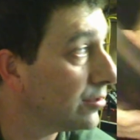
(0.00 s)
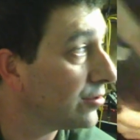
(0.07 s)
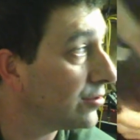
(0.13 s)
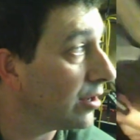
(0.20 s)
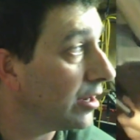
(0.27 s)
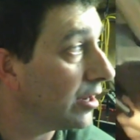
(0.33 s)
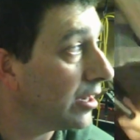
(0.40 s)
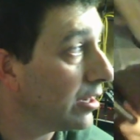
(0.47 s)

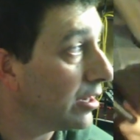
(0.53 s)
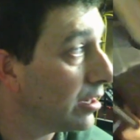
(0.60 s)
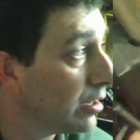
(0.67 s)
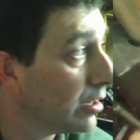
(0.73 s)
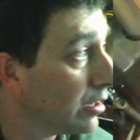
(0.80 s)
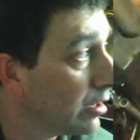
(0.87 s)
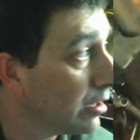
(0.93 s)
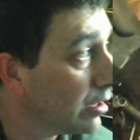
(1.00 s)
Sorry,
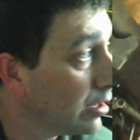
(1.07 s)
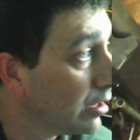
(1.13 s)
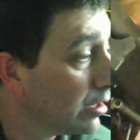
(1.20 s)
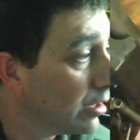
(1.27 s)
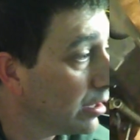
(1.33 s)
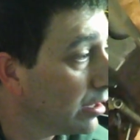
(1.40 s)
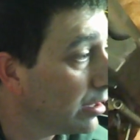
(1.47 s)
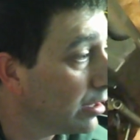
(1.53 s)

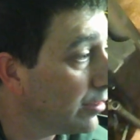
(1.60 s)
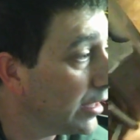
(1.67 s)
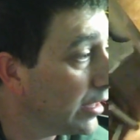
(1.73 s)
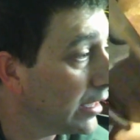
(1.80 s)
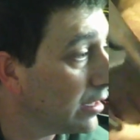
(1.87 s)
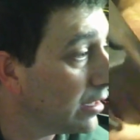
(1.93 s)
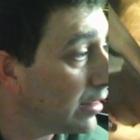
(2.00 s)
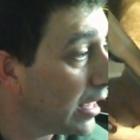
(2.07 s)
the
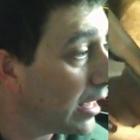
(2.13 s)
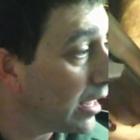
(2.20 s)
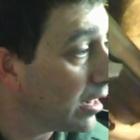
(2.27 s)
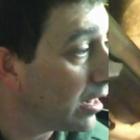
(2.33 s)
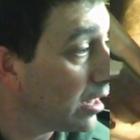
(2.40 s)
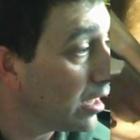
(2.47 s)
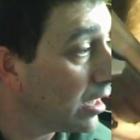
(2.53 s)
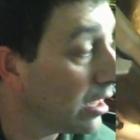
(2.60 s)
end of that.
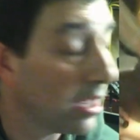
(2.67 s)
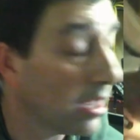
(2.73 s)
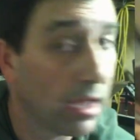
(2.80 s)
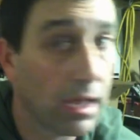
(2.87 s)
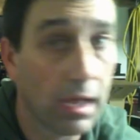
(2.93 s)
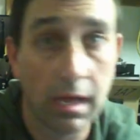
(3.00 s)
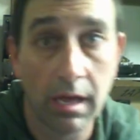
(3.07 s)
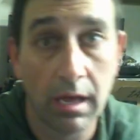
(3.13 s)

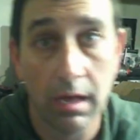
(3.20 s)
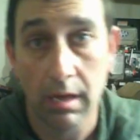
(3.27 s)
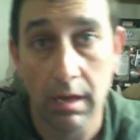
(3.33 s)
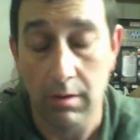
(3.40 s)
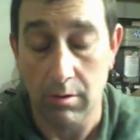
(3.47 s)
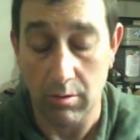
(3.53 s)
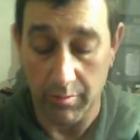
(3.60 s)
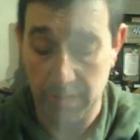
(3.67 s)

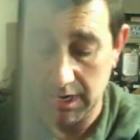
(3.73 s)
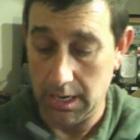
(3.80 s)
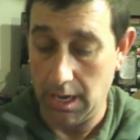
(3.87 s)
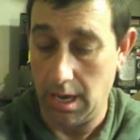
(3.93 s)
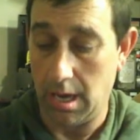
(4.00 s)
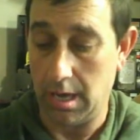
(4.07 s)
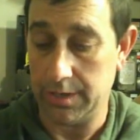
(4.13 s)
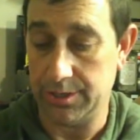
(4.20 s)
Oh my
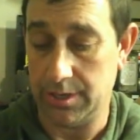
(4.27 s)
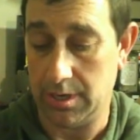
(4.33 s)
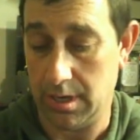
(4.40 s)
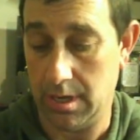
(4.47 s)
gosh.